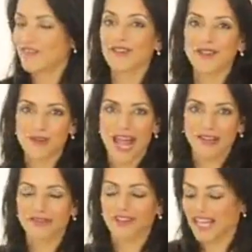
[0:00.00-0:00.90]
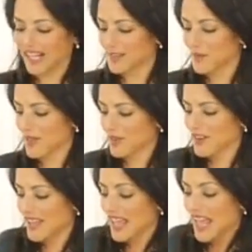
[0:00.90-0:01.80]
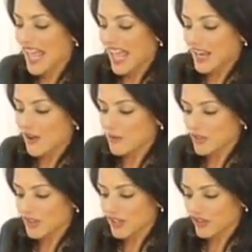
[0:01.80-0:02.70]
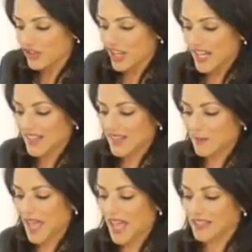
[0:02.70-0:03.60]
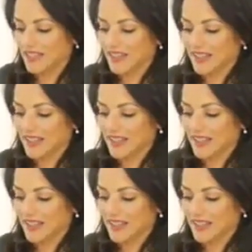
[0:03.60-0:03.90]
Very gratifying as a mother. And now I'm just going to shake this pan